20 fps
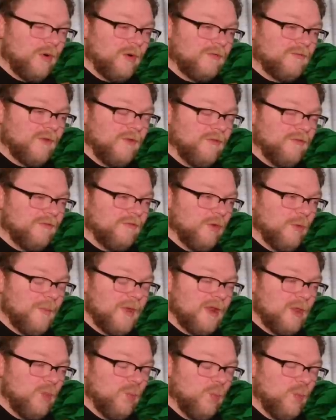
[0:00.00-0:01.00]
works on so
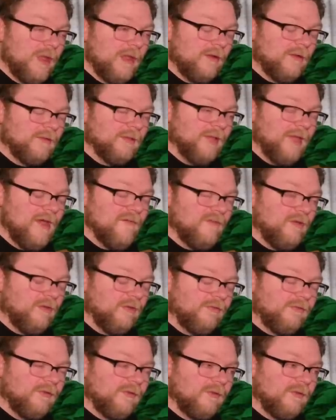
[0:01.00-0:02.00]
many weird
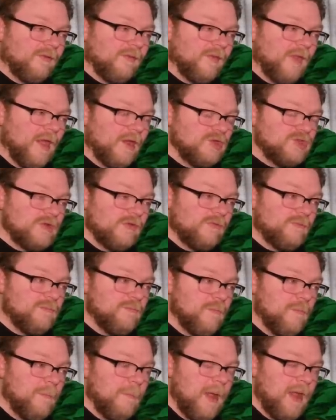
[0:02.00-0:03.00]
levels that just
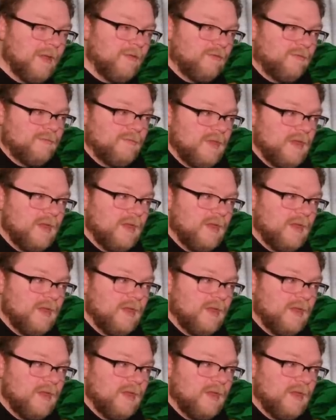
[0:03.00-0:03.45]
make...